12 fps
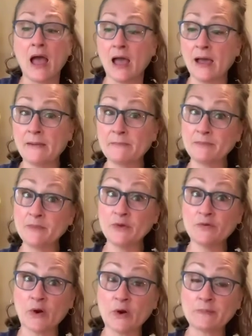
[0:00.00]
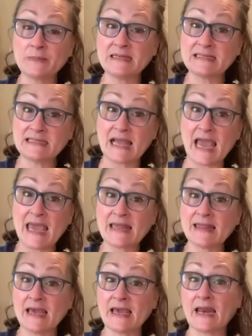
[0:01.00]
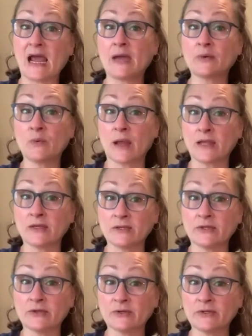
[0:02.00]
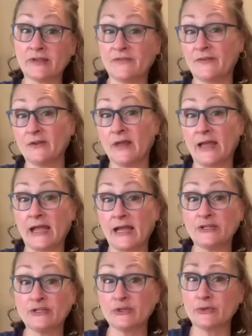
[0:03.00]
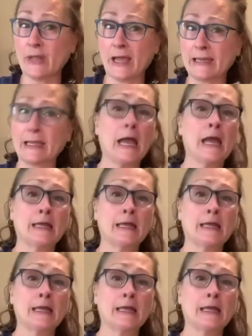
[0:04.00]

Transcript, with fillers: Um, you've heard me say that I regularly feel like I do like